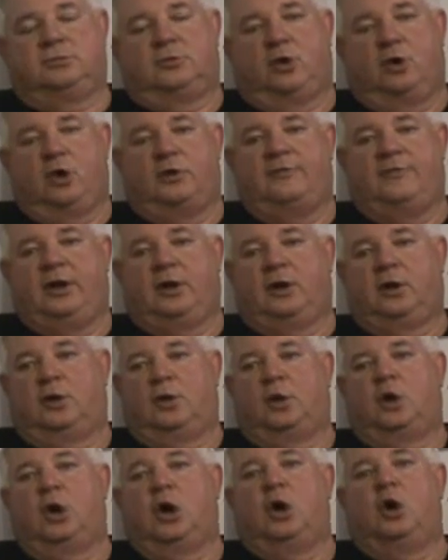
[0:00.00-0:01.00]
RVer
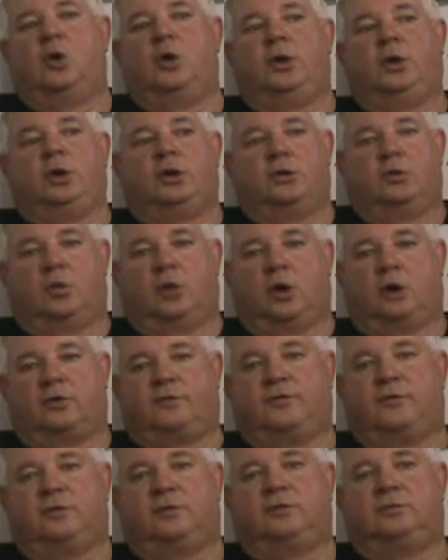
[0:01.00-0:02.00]
will go and it'll
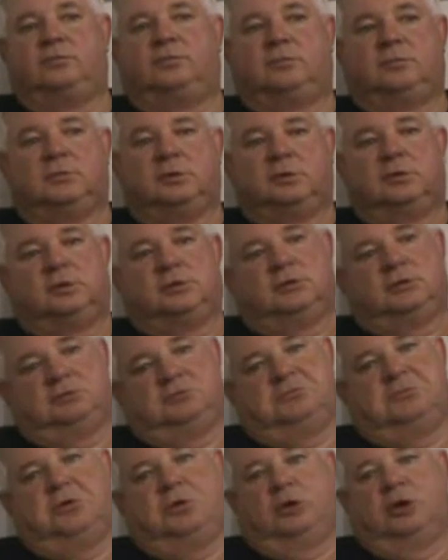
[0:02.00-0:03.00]
work for a
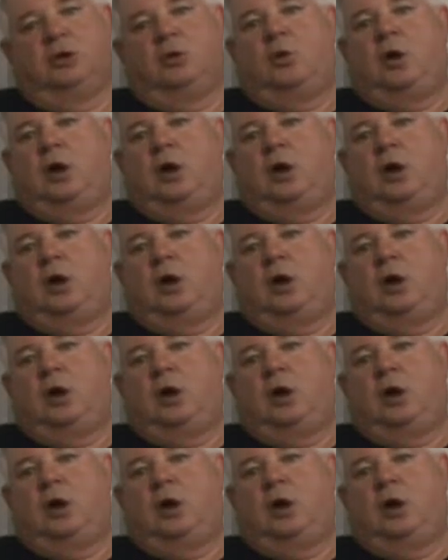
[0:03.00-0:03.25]
little